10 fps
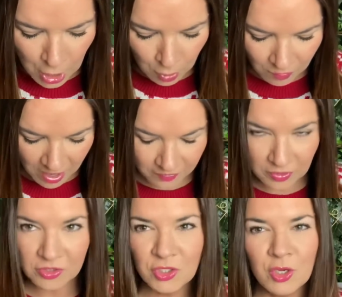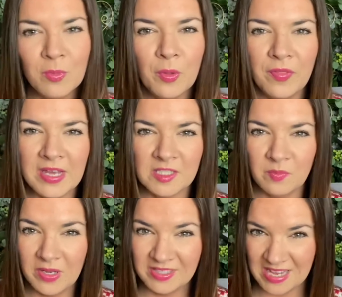Right, I've got two more things for
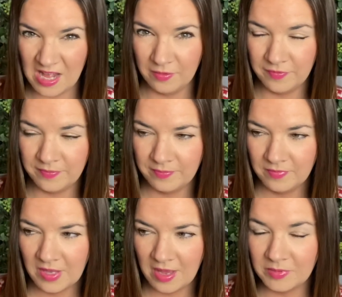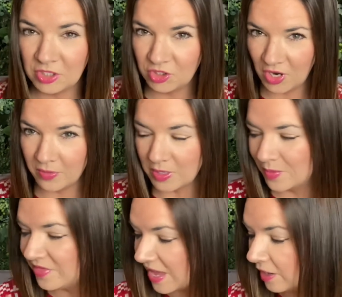myself to show you,
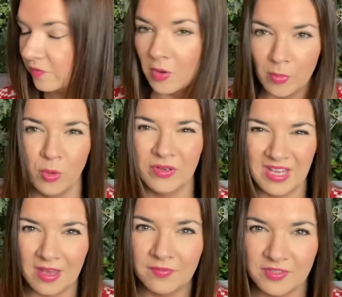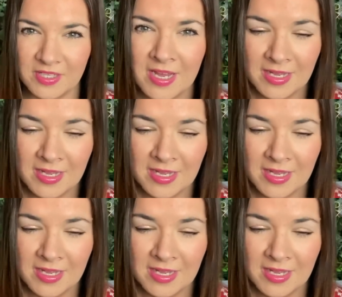and then I've got more gifts.